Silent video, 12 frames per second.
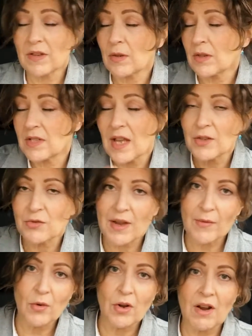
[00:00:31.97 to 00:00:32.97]
Because I
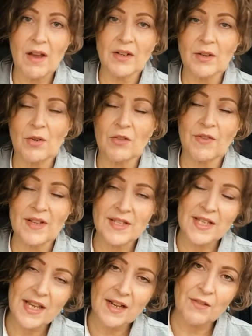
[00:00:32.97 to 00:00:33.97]
travel a lot, you know, if I
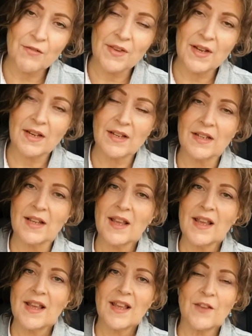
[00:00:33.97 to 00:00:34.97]
see it in Finland,
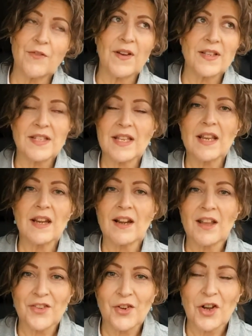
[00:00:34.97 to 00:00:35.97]
if I see it in
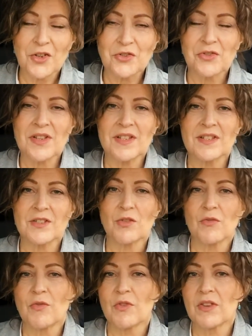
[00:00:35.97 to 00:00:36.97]
other countries, and
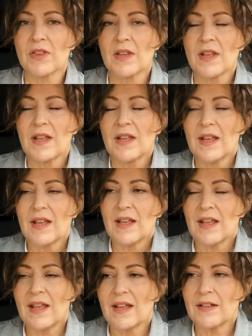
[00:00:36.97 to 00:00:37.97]
so forth.
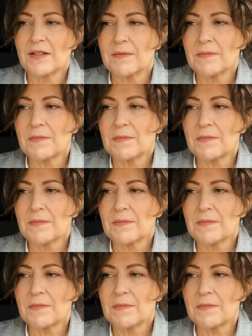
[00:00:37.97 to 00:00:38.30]
And